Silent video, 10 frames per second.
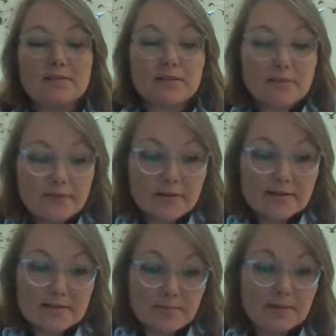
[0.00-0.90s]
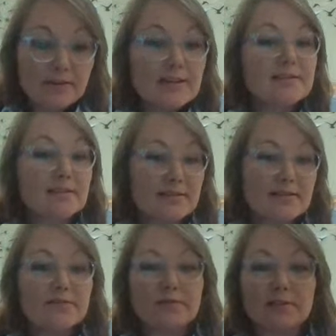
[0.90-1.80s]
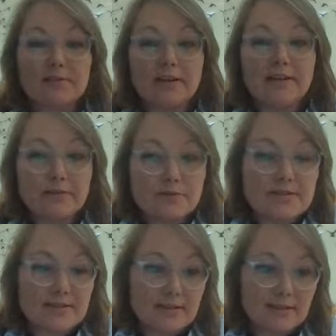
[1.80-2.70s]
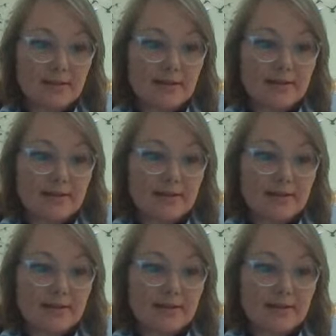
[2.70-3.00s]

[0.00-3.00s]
And so far, this has been really successful and really interesting.